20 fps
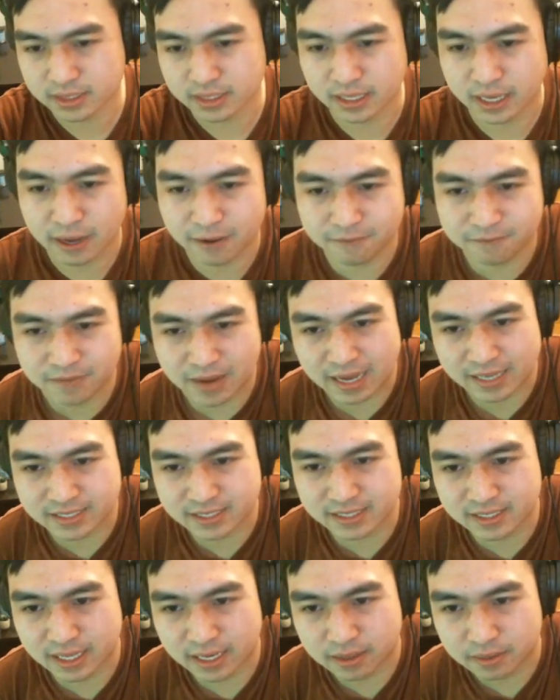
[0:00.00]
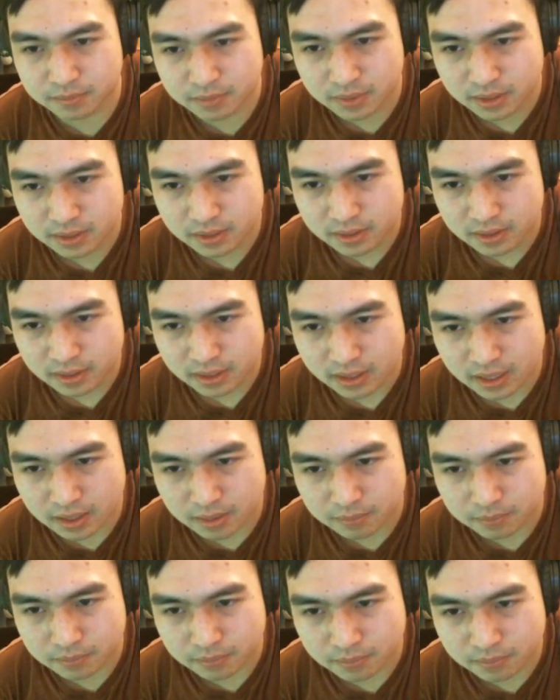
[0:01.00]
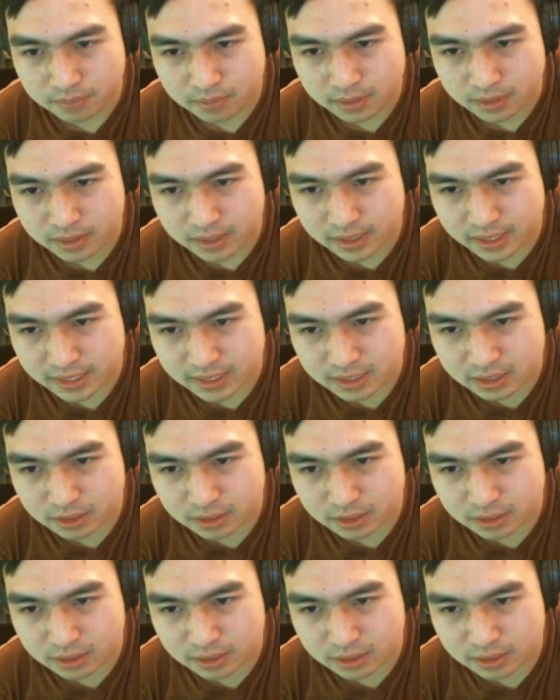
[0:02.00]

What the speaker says: like a fast setup. These